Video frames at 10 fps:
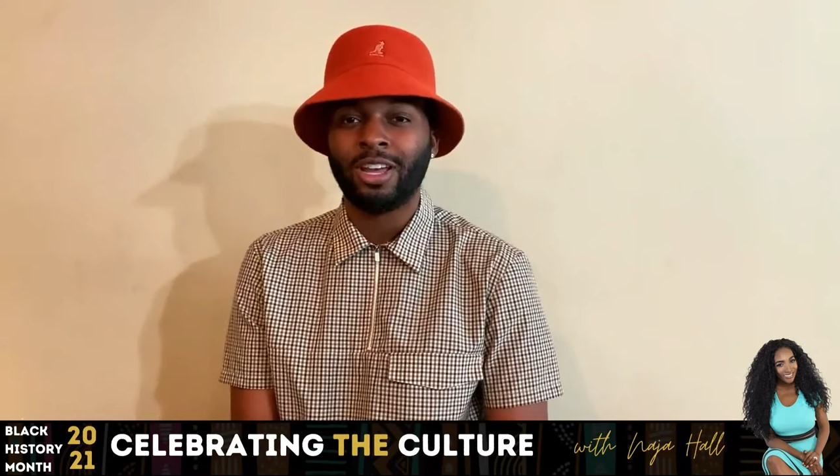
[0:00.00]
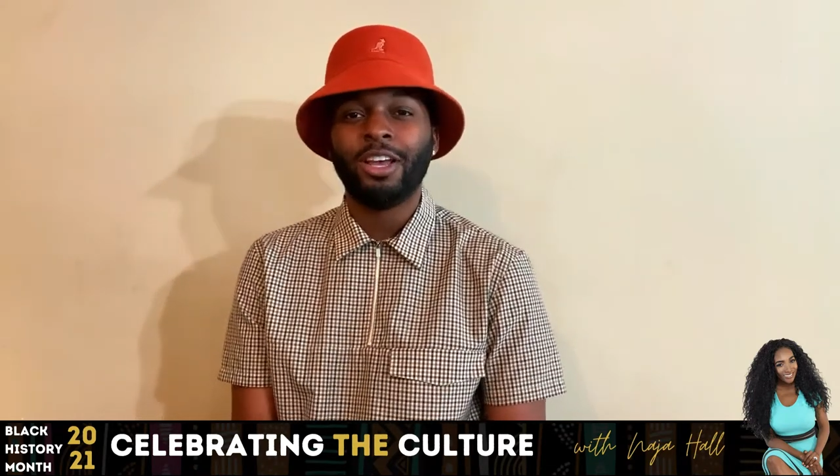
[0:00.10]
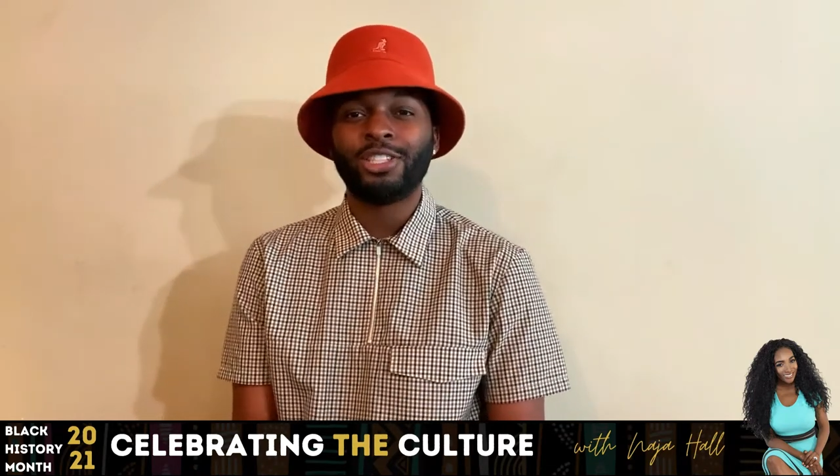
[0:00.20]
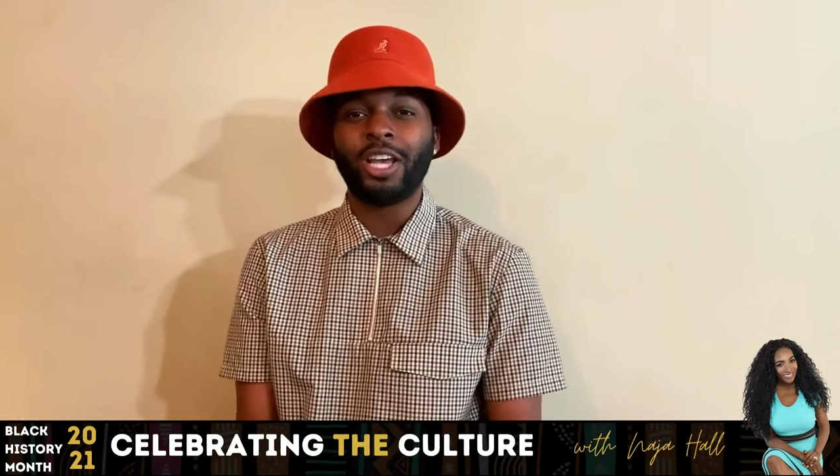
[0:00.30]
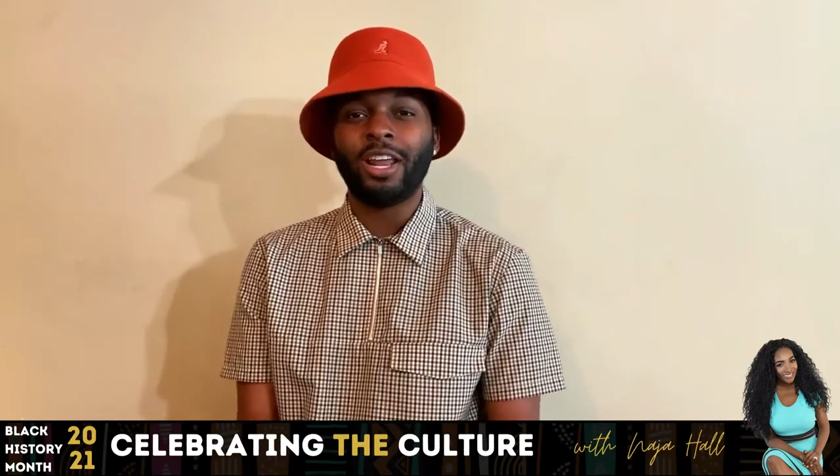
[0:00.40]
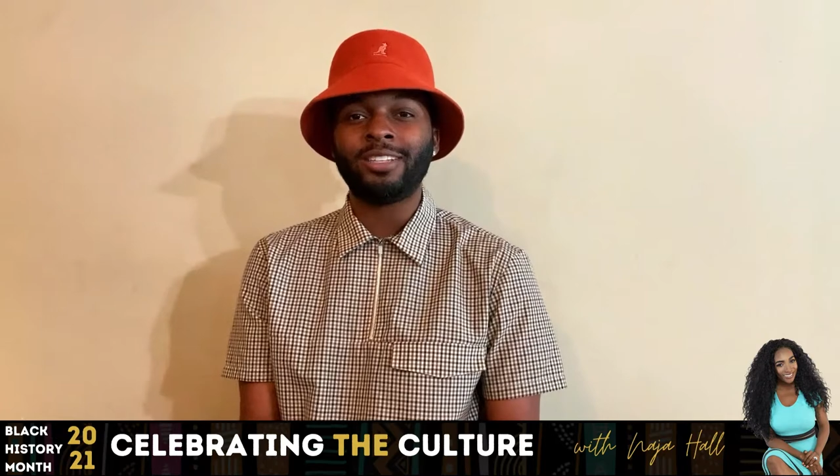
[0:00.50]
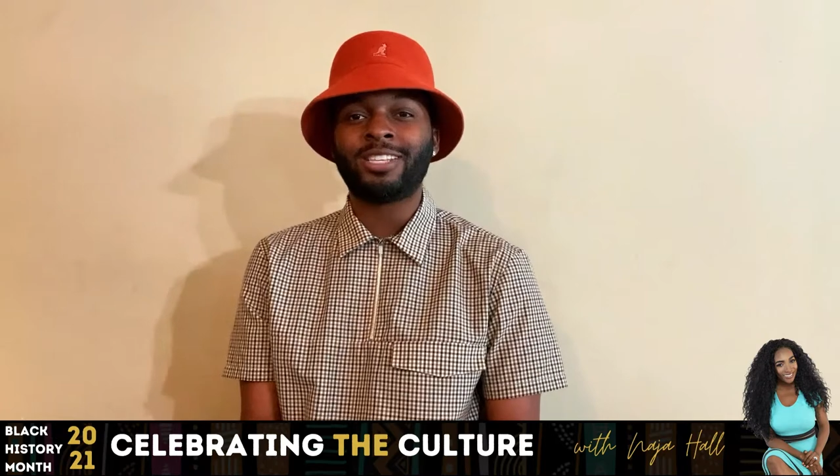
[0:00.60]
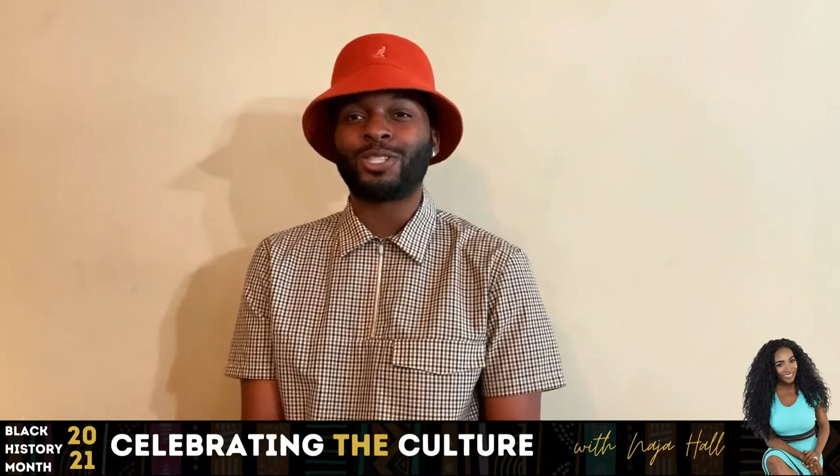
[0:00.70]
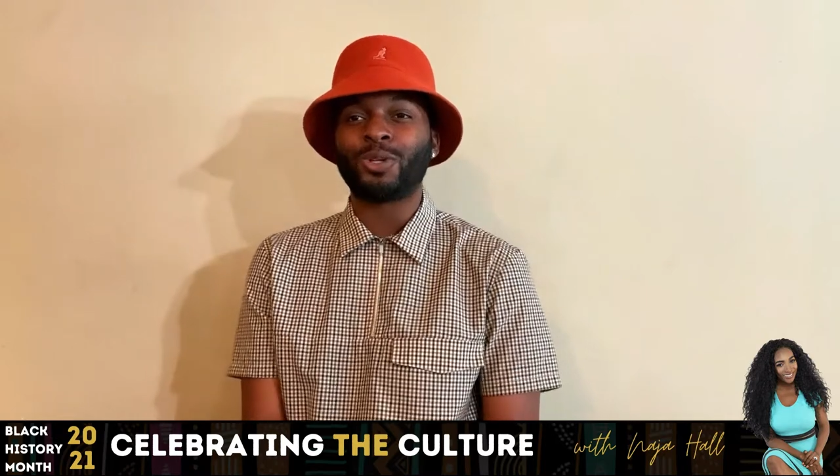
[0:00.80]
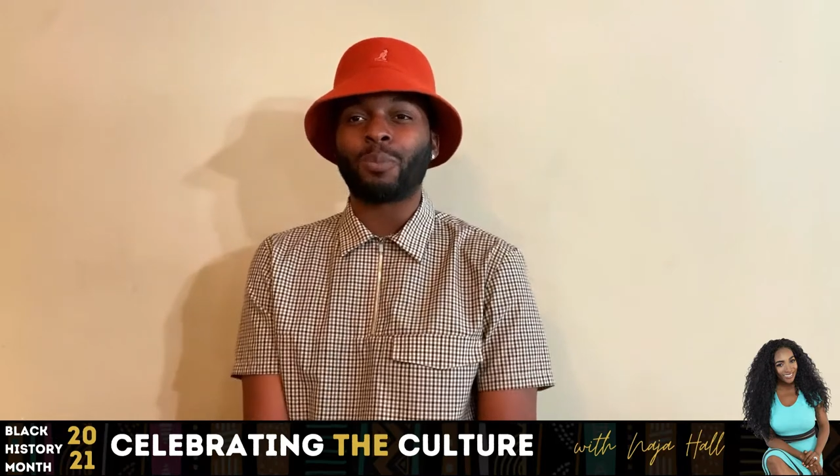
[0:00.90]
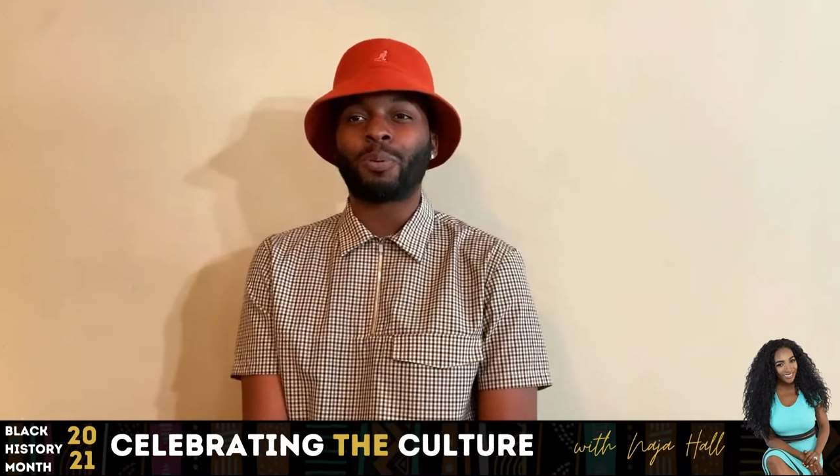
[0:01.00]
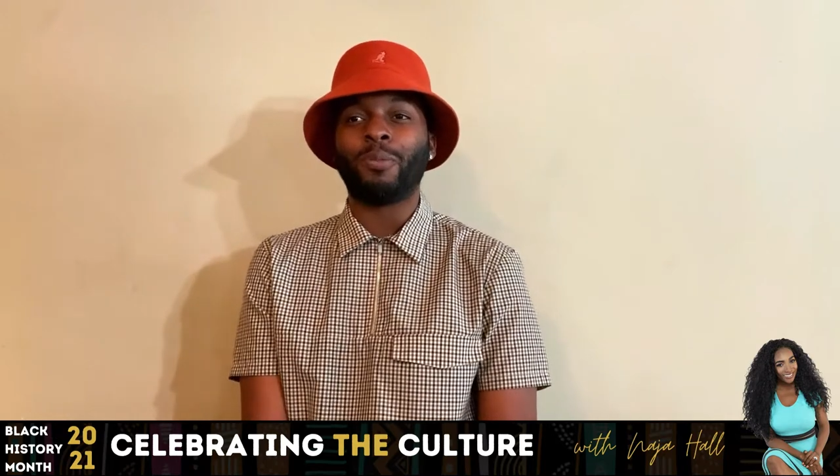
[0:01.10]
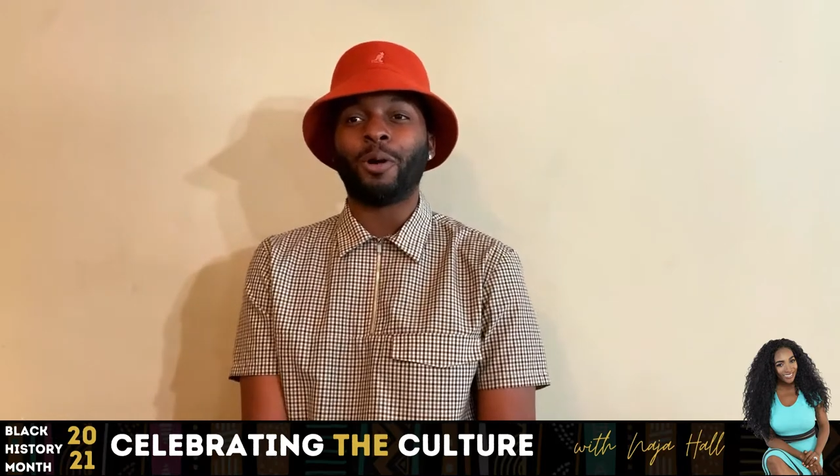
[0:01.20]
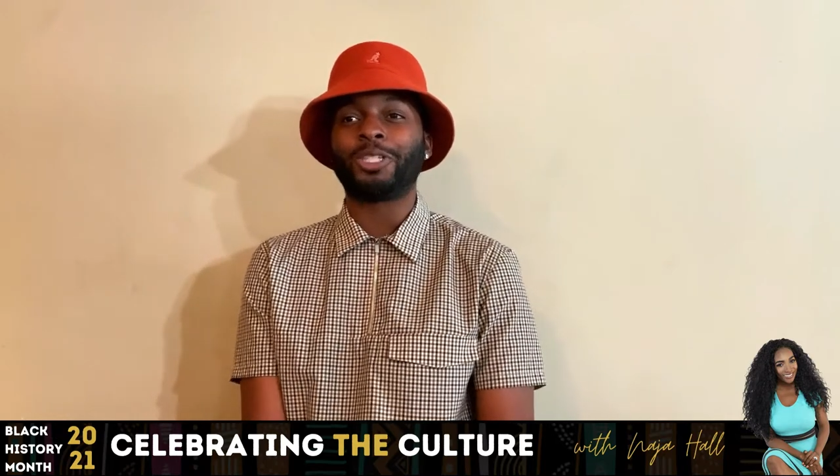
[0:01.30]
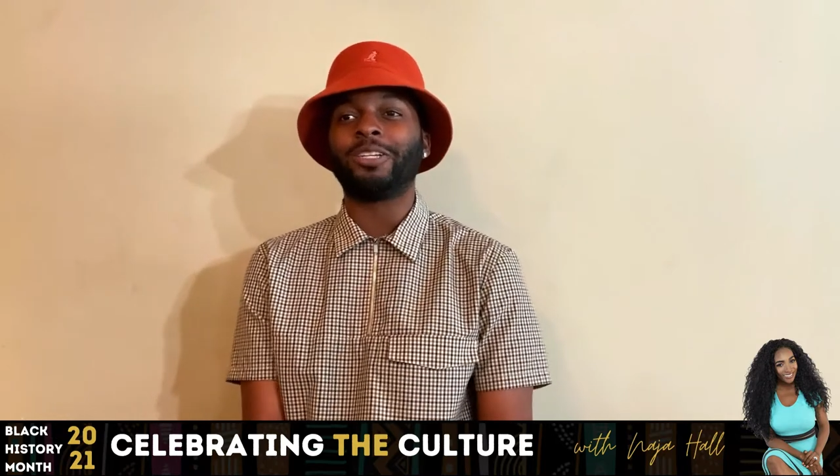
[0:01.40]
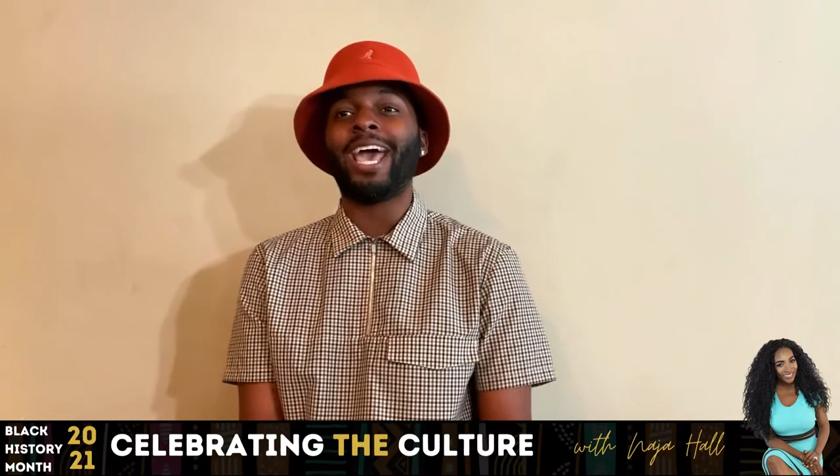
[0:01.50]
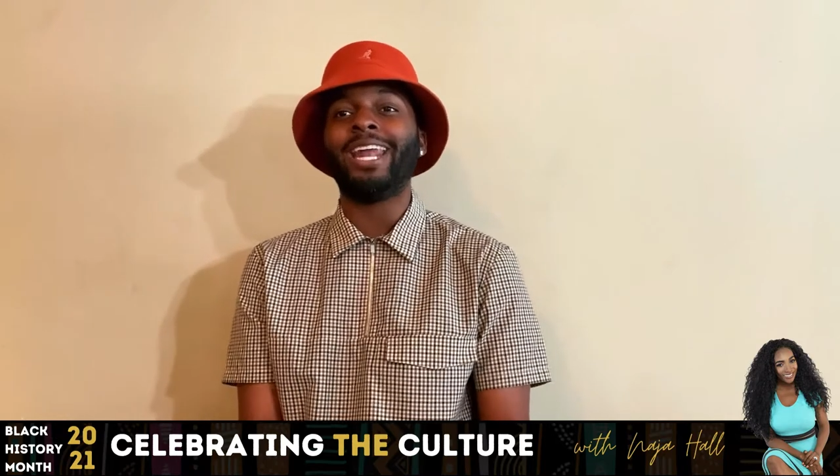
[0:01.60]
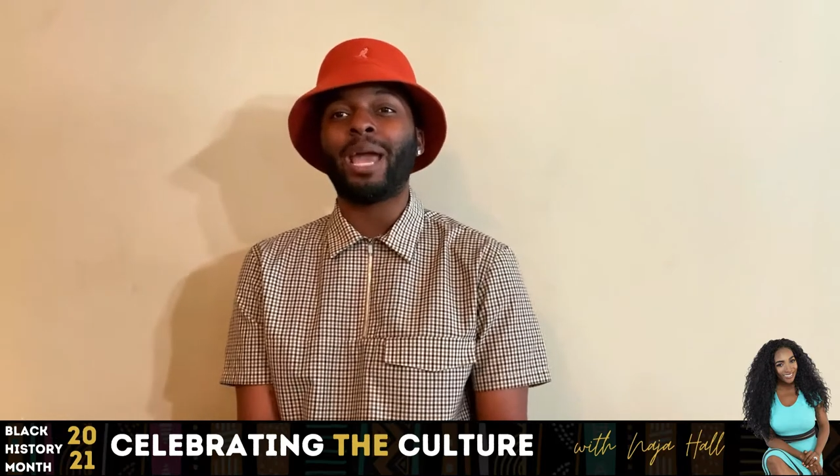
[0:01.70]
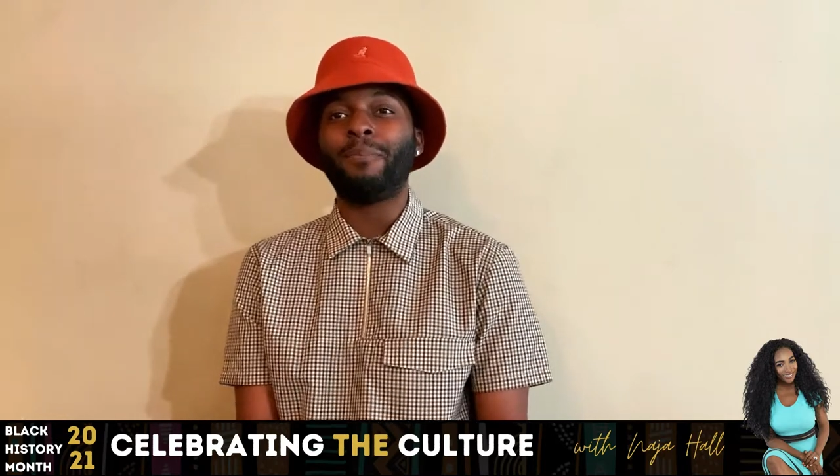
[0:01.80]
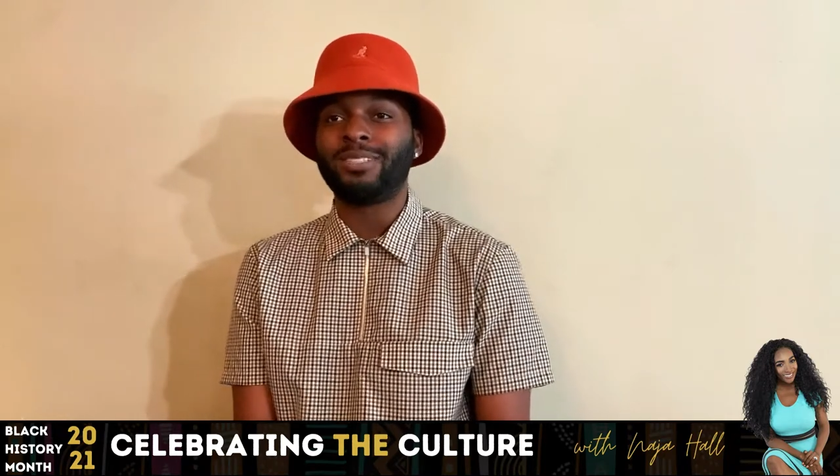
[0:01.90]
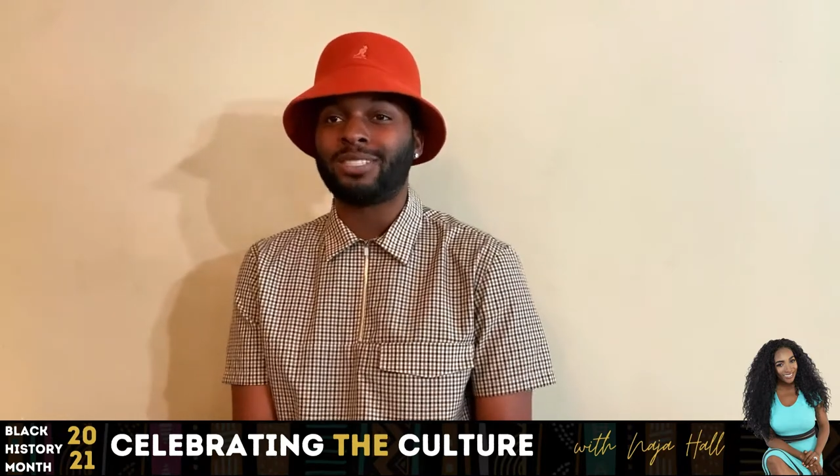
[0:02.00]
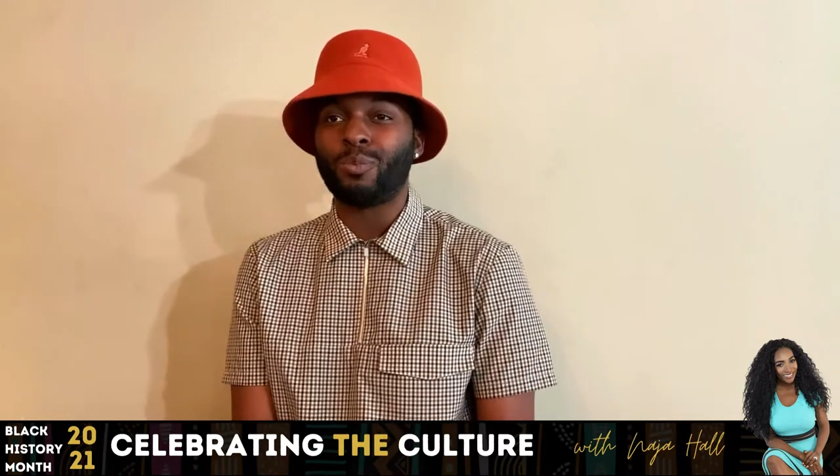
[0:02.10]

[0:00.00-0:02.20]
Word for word: Channing's historic promotion at ABC